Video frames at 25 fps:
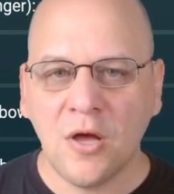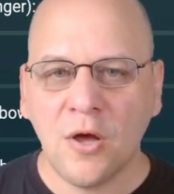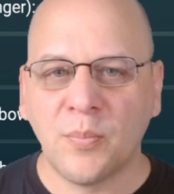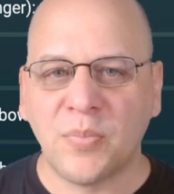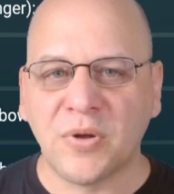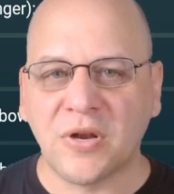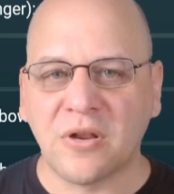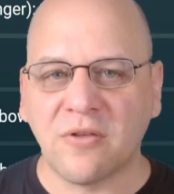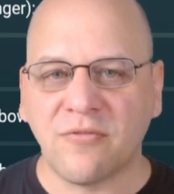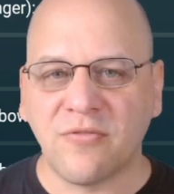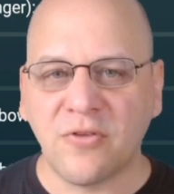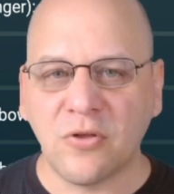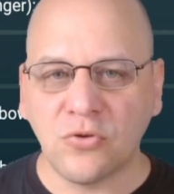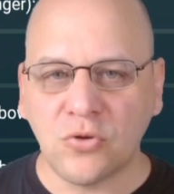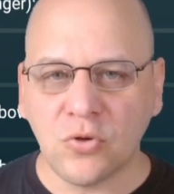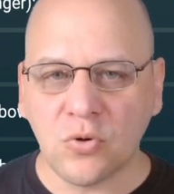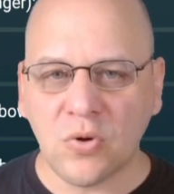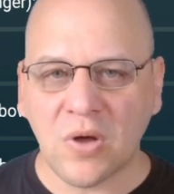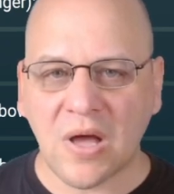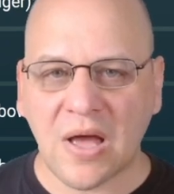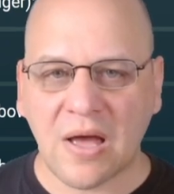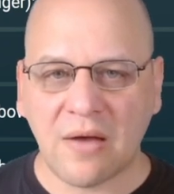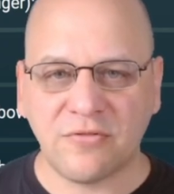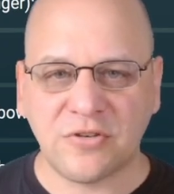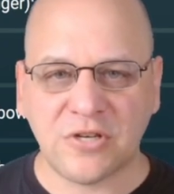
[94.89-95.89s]
But if you do
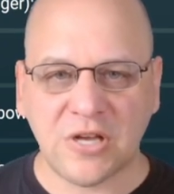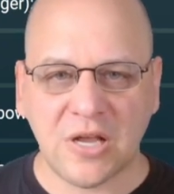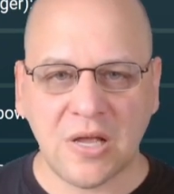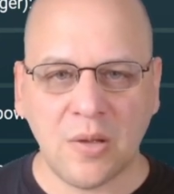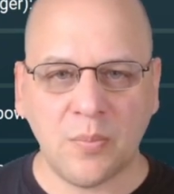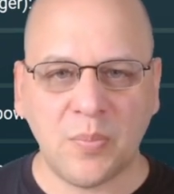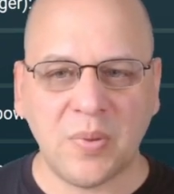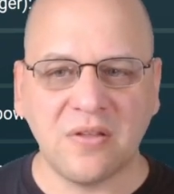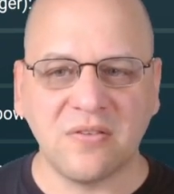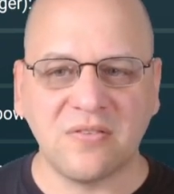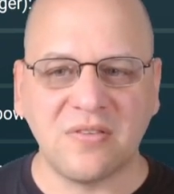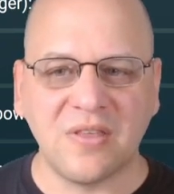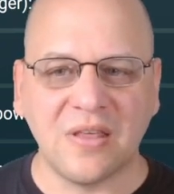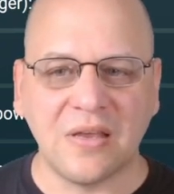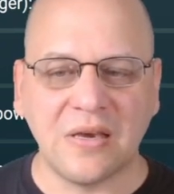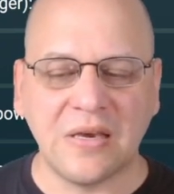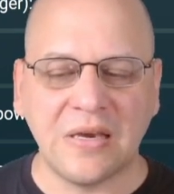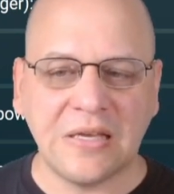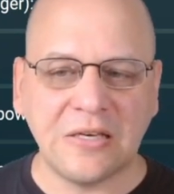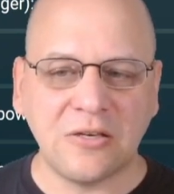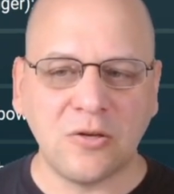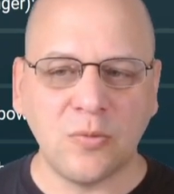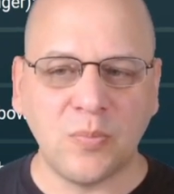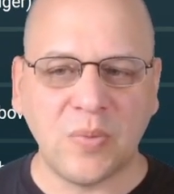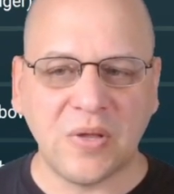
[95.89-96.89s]
have champions that
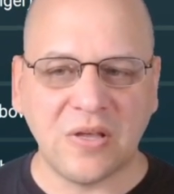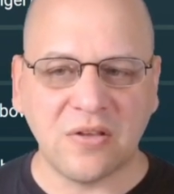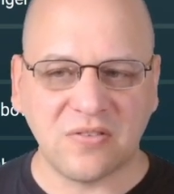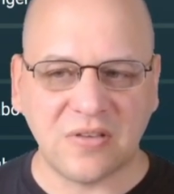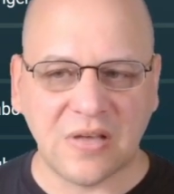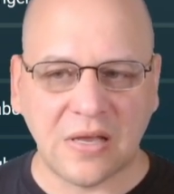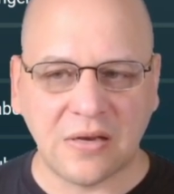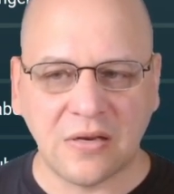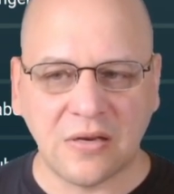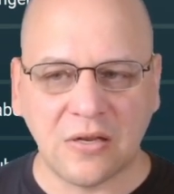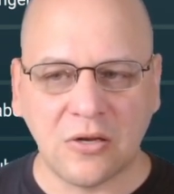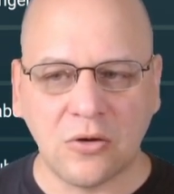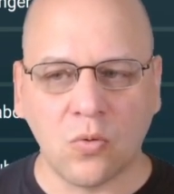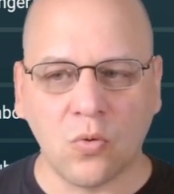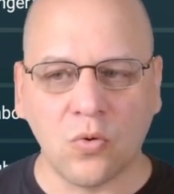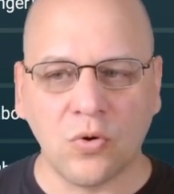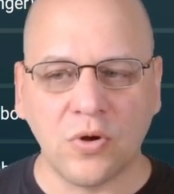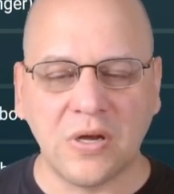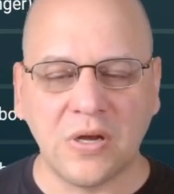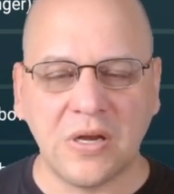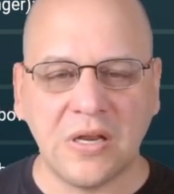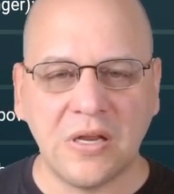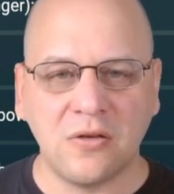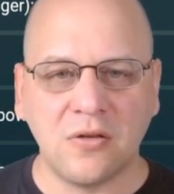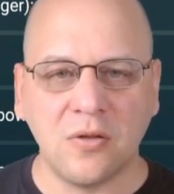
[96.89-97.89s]
need to be ascended or
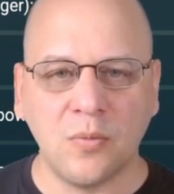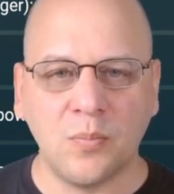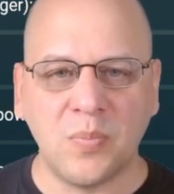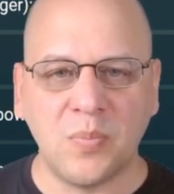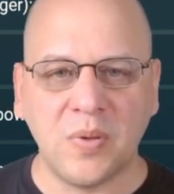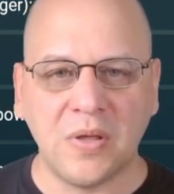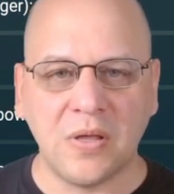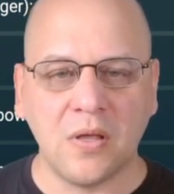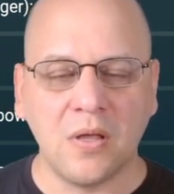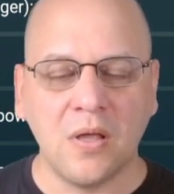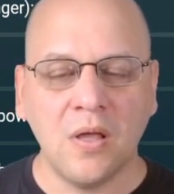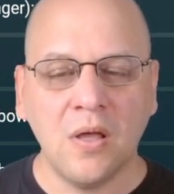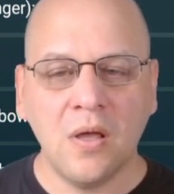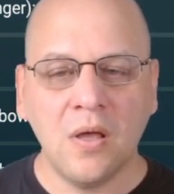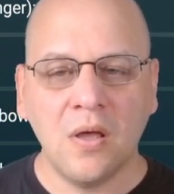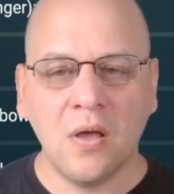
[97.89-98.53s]
need to be